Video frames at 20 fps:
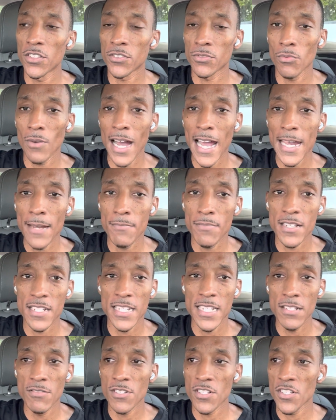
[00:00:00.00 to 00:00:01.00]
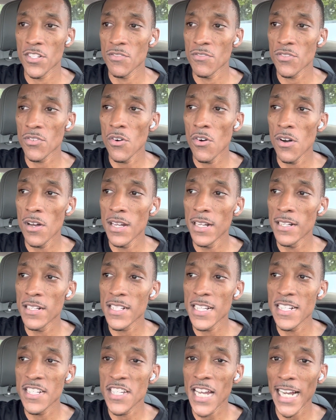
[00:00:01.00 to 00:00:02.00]
swipe to see where she was going and it
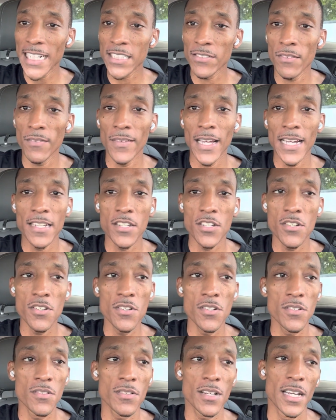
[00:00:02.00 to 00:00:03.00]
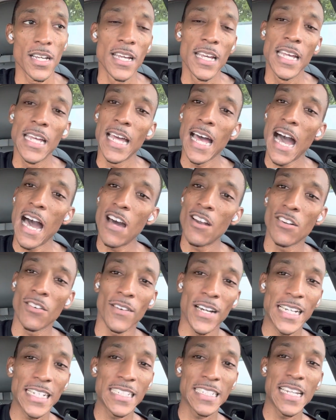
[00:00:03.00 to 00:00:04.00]
said Jackson. I'm like, dude, I don't know if
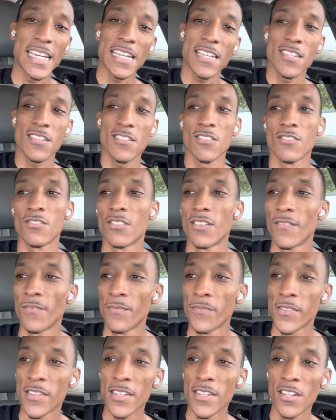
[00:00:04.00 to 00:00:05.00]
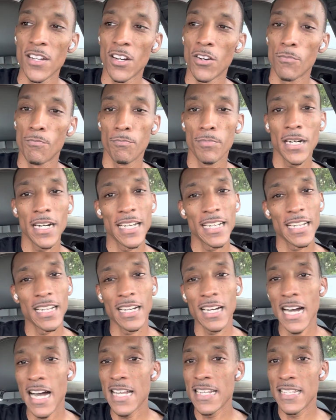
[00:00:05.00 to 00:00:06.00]
I can take you, you know, but
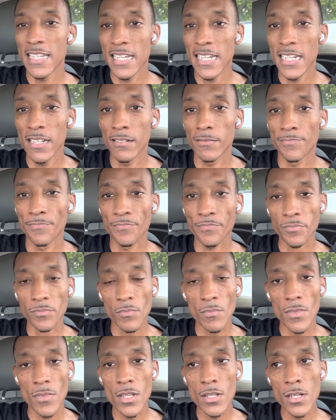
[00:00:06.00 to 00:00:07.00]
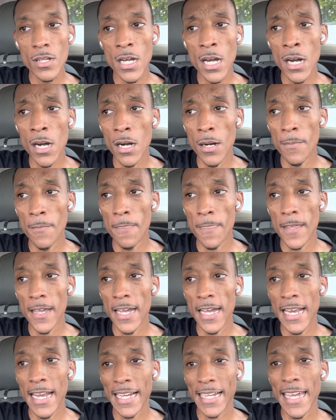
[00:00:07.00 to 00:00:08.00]
I did it. Um,
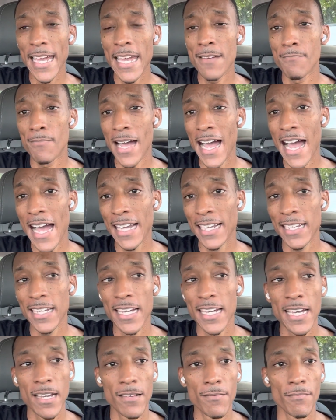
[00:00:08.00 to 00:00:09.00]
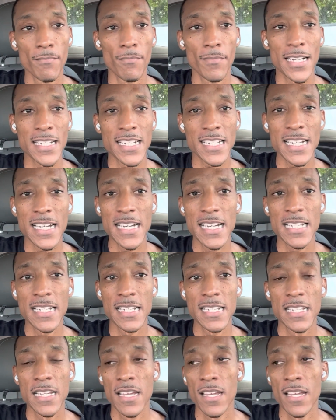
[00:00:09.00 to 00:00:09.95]
and I came back and my son,